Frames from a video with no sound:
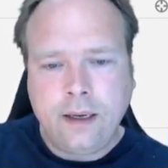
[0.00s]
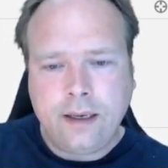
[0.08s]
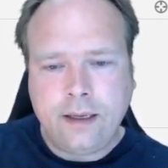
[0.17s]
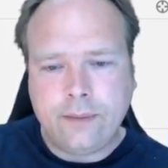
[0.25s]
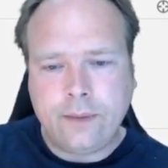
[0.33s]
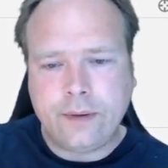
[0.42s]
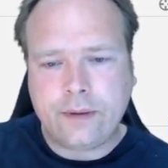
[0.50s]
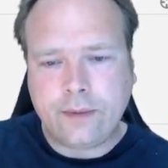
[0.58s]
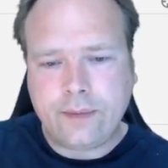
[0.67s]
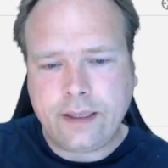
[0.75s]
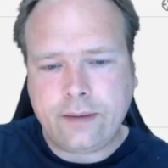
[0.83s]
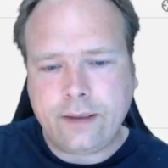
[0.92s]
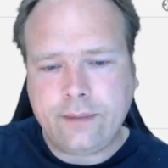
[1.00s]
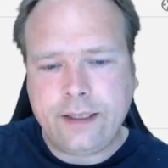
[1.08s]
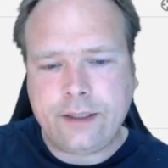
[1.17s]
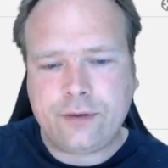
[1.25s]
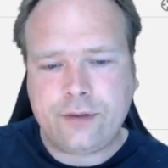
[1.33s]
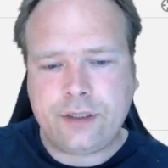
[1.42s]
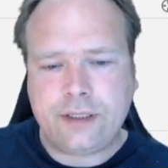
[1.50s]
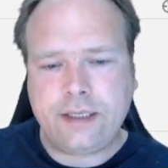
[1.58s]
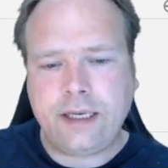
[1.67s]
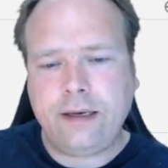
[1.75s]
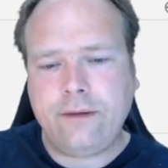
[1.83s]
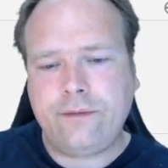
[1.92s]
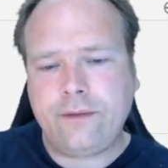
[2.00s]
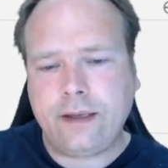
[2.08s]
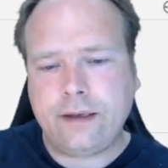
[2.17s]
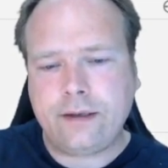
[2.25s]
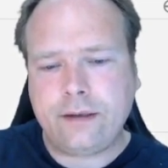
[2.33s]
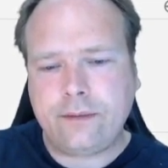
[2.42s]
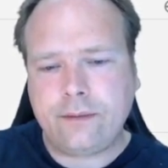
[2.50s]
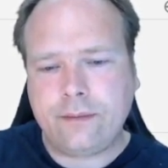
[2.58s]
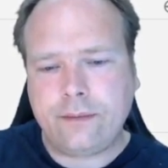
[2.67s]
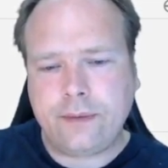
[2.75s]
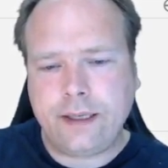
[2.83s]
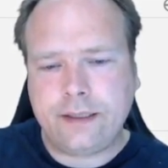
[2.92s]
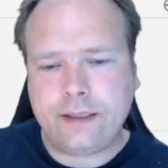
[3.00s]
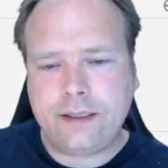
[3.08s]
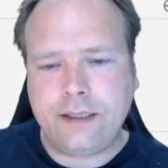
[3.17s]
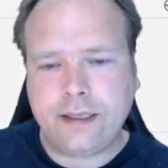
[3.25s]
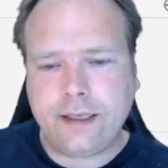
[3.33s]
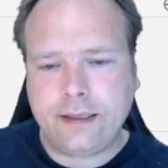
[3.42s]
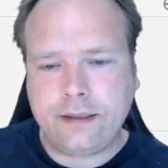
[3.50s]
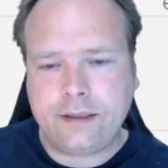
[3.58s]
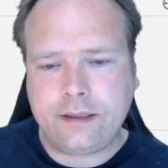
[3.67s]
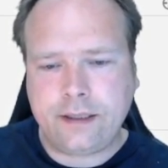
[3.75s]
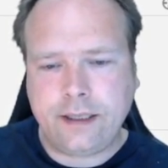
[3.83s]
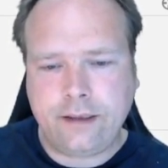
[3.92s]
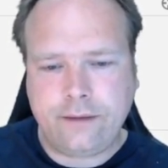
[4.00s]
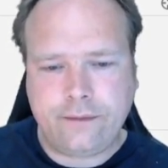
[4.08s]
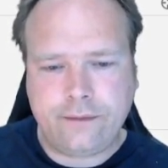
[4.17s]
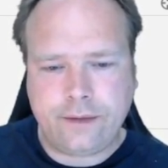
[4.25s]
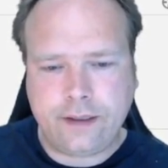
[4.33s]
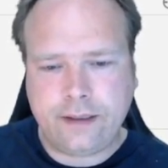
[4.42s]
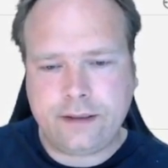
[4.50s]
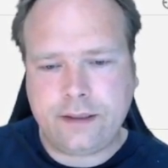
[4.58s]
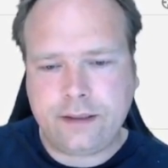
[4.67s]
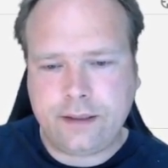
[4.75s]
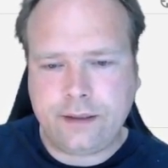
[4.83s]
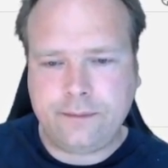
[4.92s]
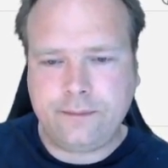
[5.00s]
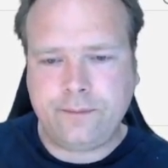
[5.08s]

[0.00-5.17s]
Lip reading: then when we're done with that, then we need to save that entity again, save the entity.